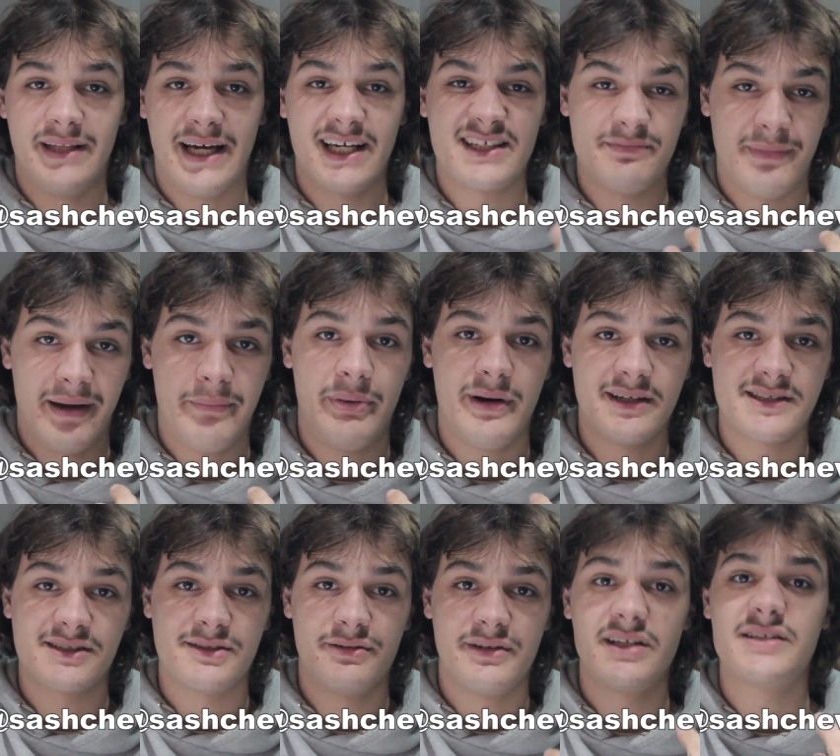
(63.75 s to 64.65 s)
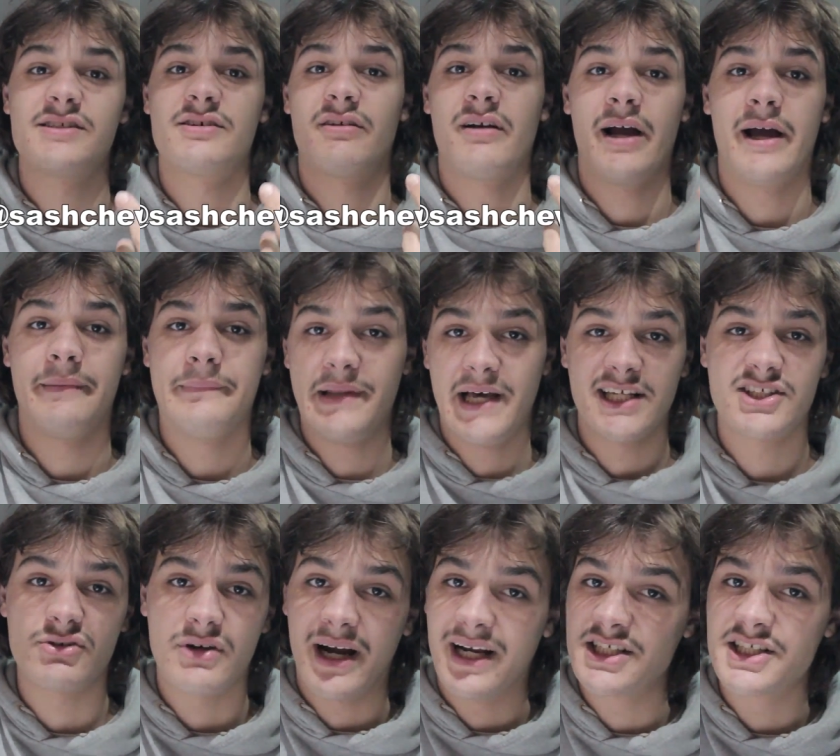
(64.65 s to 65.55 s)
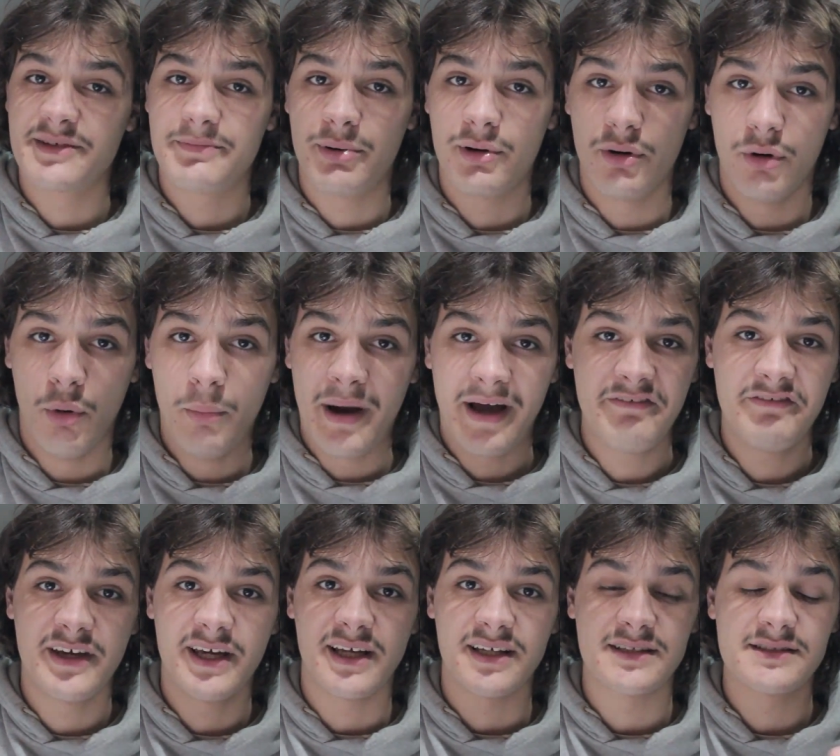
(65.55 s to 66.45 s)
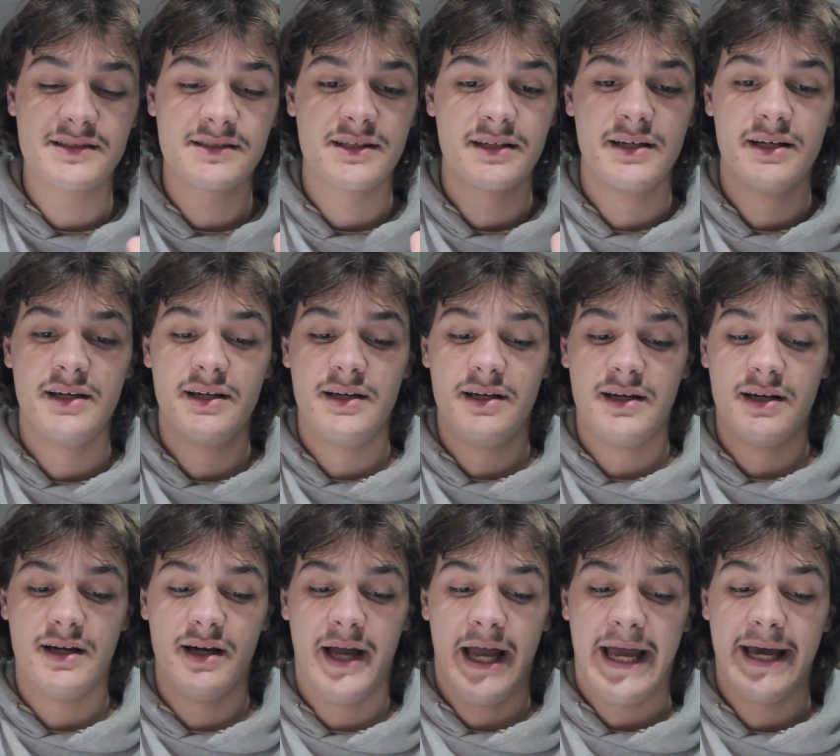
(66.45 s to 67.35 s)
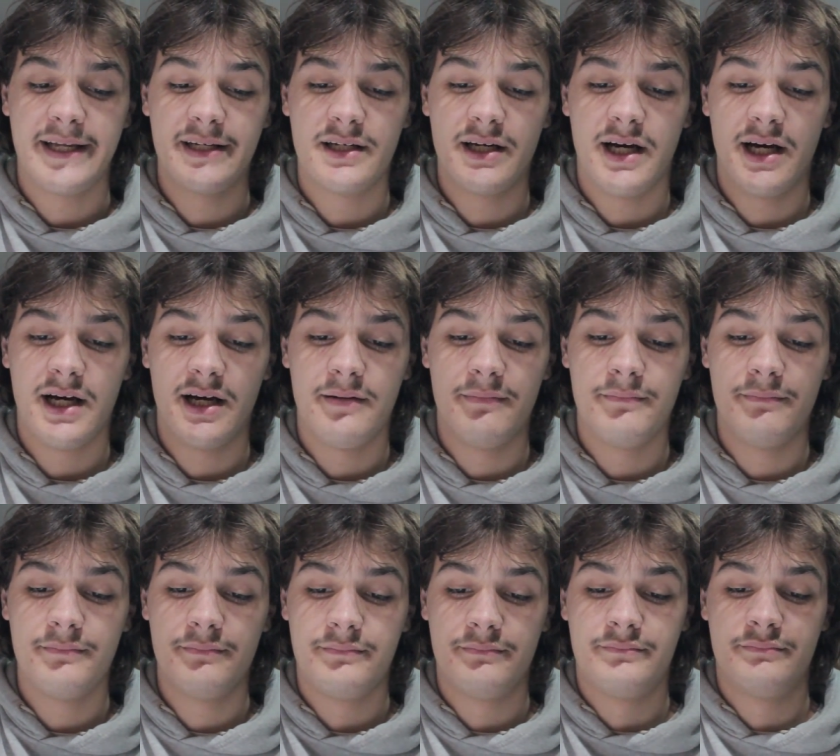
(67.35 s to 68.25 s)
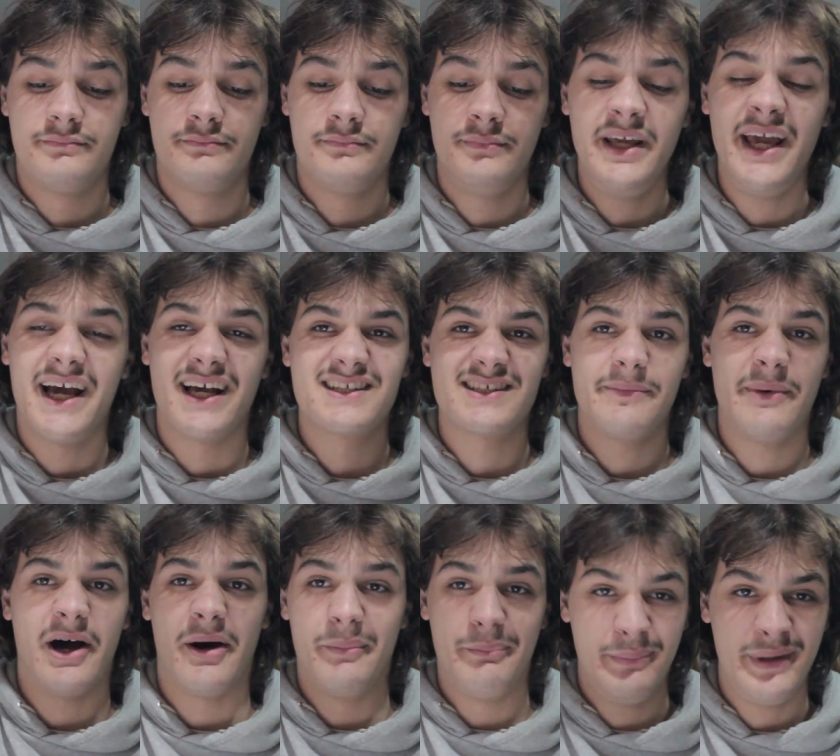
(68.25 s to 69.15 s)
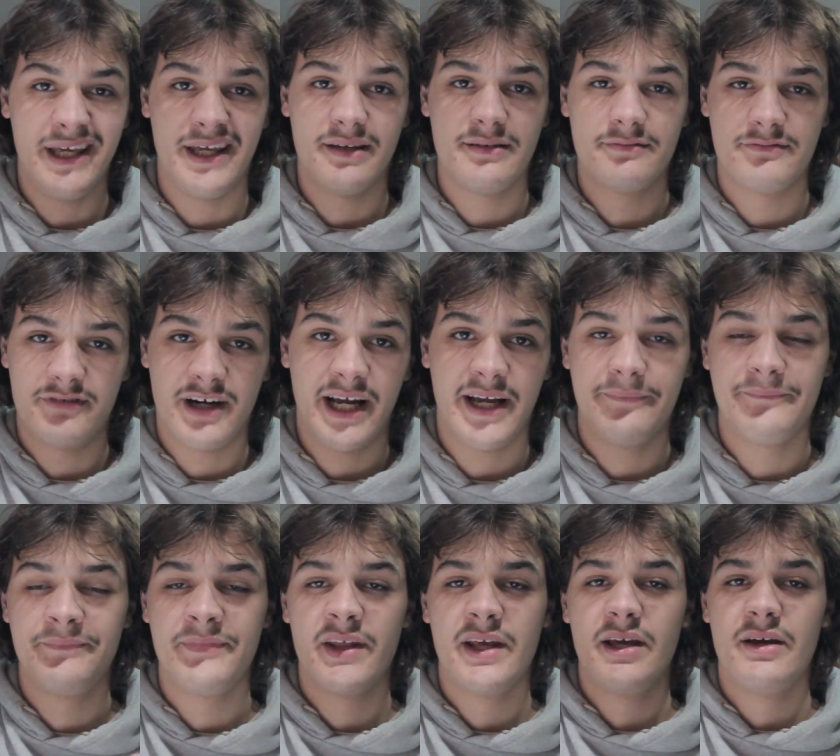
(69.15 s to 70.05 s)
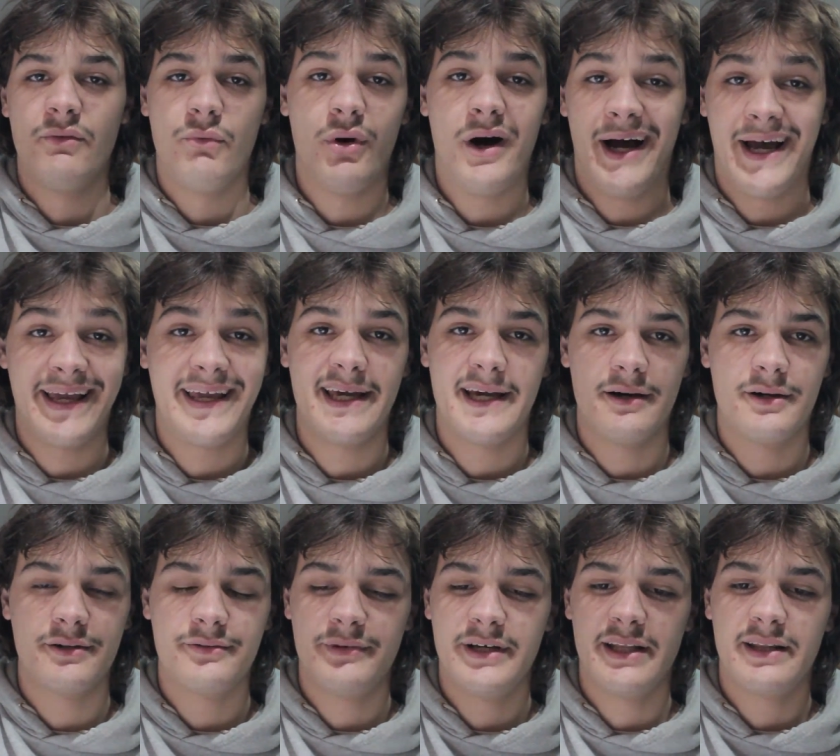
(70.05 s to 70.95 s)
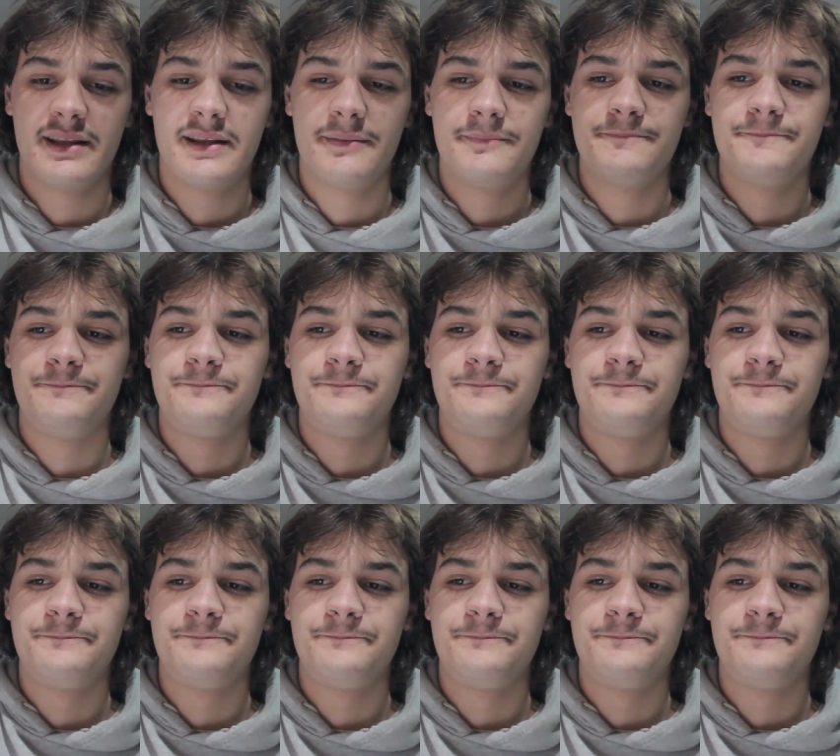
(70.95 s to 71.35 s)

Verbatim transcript: That's my personal Instagram. That's where I just put all my things. And um, yeah, it's about me, right? What I get on with.